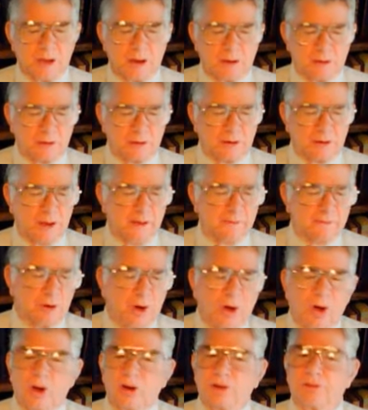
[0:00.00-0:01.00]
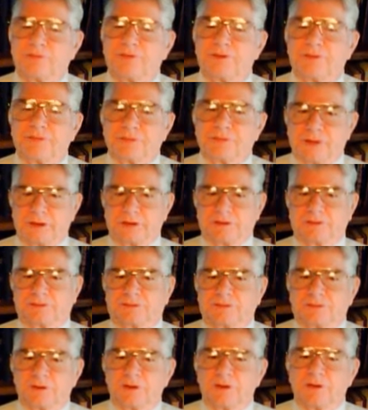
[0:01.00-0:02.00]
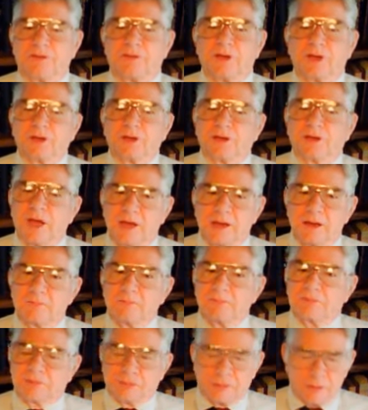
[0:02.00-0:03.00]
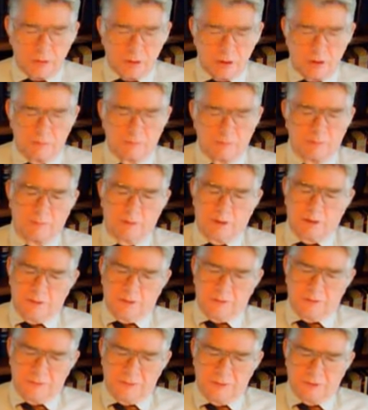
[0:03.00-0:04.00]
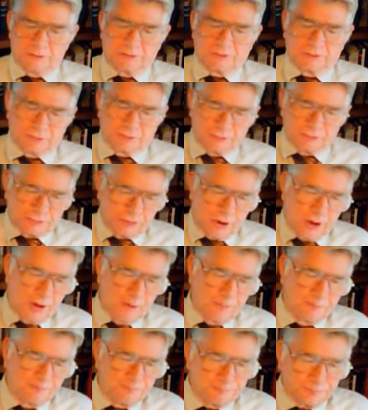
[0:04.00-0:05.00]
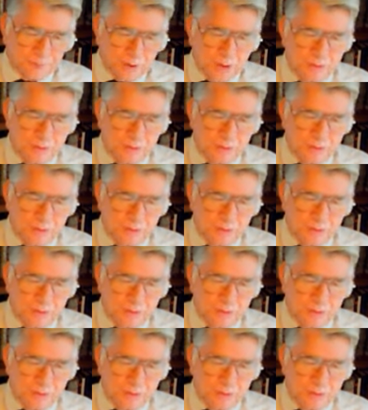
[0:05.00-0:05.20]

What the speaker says: And all of the things that came from this psalm.